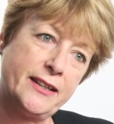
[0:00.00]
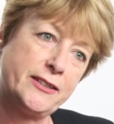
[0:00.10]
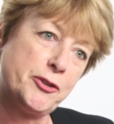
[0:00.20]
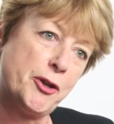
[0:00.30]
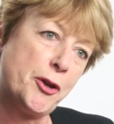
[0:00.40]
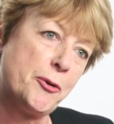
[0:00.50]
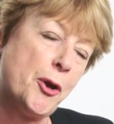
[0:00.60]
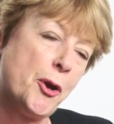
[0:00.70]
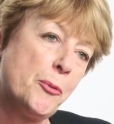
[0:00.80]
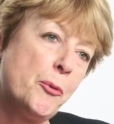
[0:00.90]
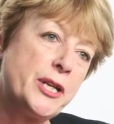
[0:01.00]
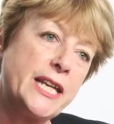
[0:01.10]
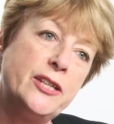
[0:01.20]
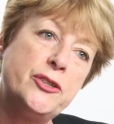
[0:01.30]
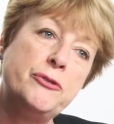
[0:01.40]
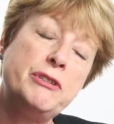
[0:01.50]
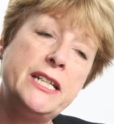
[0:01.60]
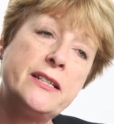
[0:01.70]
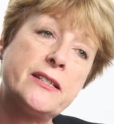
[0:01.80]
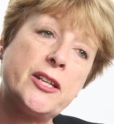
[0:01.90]
and you know what it is you
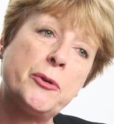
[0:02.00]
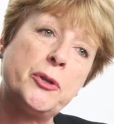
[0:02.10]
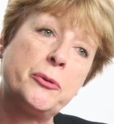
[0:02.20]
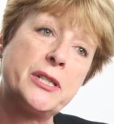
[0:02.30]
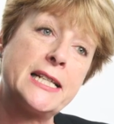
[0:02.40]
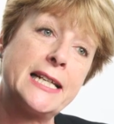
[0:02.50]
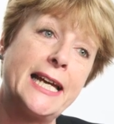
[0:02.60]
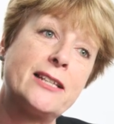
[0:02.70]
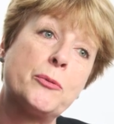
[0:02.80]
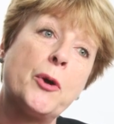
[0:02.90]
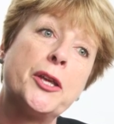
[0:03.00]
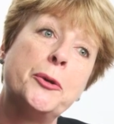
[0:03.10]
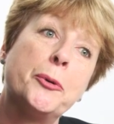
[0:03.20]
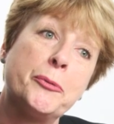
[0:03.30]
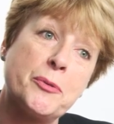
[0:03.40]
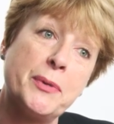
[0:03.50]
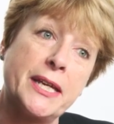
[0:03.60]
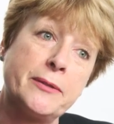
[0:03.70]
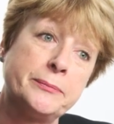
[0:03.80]
need to know in order to get to where you want to be.